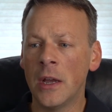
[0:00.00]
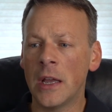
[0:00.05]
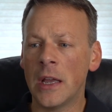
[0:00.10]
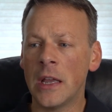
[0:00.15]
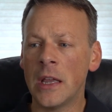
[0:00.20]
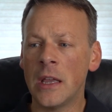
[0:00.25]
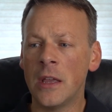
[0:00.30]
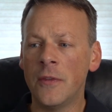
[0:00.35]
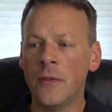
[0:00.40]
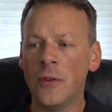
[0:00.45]

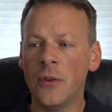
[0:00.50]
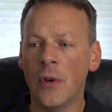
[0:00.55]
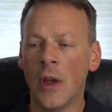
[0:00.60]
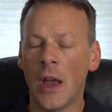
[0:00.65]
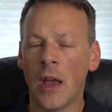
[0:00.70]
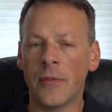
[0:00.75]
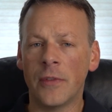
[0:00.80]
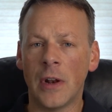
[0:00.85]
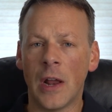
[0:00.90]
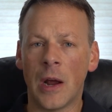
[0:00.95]
If you
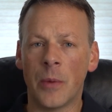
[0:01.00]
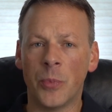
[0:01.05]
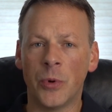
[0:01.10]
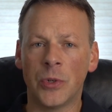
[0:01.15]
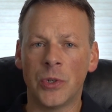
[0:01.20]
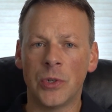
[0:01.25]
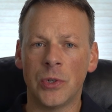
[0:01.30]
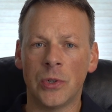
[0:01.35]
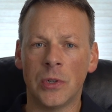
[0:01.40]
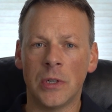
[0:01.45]
have an
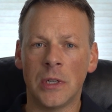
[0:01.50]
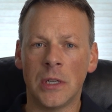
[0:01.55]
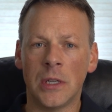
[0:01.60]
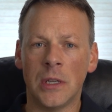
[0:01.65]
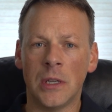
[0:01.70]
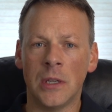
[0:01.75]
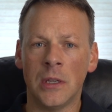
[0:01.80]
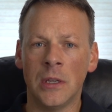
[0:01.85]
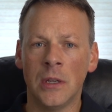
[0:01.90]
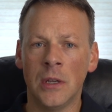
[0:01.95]

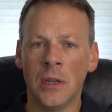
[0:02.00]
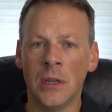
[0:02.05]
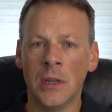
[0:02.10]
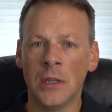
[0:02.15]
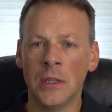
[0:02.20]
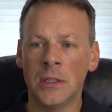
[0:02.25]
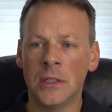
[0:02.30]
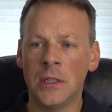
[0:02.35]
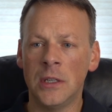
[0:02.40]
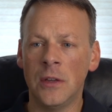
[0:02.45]
opportunity,
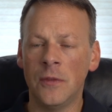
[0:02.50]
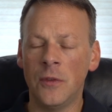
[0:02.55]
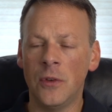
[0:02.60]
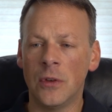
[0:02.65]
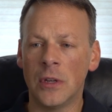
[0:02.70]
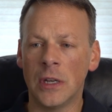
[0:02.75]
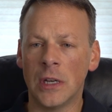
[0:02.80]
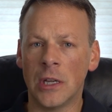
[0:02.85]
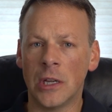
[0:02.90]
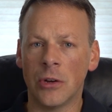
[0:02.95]
see if you
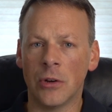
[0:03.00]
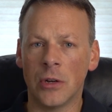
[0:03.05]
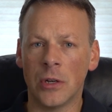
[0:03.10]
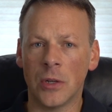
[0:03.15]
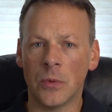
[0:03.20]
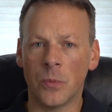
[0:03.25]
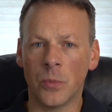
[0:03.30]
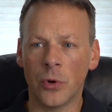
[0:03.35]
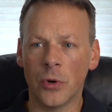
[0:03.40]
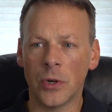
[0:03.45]
can hear it
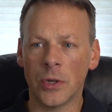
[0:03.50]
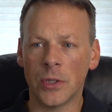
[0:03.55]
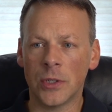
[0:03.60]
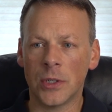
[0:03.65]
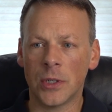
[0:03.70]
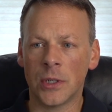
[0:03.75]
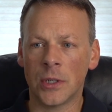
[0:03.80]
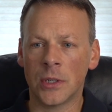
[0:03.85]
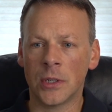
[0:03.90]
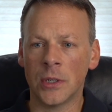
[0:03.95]
in
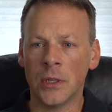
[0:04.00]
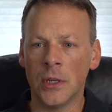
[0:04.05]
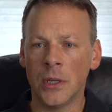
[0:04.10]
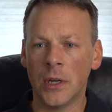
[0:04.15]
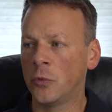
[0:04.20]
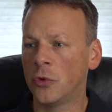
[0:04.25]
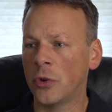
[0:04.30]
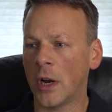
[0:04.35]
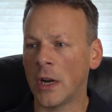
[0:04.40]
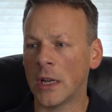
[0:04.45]
person.
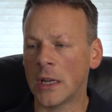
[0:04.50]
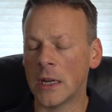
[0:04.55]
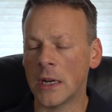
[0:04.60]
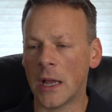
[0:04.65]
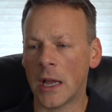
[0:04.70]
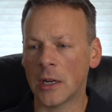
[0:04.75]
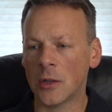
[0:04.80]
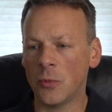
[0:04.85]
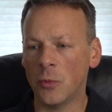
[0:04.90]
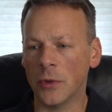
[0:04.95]
Try to
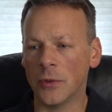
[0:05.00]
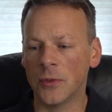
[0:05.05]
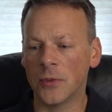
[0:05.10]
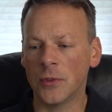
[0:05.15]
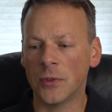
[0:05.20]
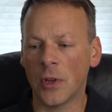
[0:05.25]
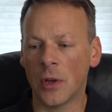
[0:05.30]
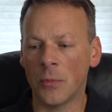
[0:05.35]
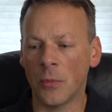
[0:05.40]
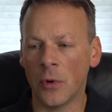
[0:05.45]
connect with
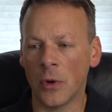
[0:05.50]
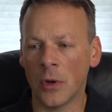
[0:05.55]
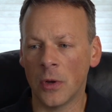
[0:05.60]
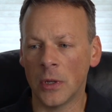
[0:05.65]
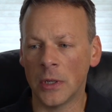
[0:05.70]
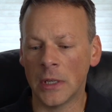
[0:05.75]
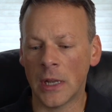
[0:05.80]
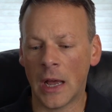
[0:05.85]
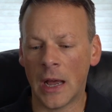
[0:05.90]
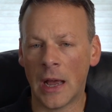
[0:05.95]

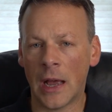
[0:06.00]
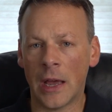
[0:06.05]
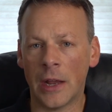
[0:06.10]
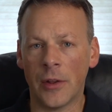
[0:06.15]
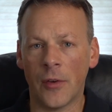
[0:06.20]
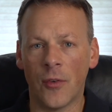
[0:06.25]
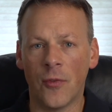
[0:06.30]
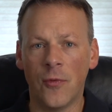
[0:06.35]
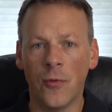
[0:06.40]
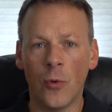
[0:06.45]
someone on
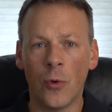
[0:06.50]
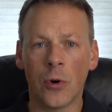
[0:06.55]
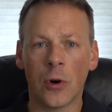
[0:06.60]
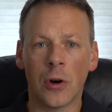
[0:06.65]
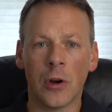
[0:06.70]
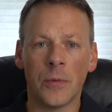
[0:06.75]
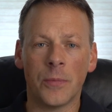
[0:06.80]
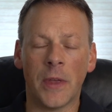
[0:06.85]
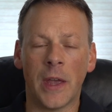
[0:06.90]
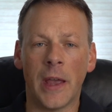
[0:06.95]
a
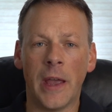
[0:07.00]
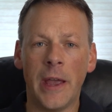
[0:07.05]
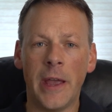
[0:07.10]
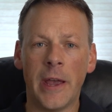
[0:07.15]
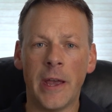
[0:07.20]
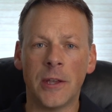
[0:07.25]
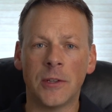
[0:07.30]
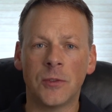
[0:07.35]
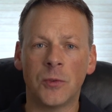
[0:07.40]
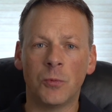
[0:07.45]
forum that
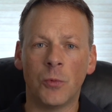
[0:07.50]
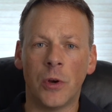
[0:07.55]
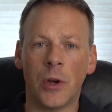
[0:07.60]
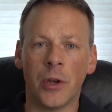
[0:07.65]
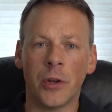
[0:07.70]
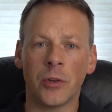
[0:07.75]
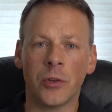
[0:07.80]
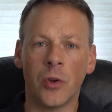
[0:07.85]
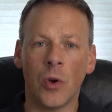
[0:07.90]
has one.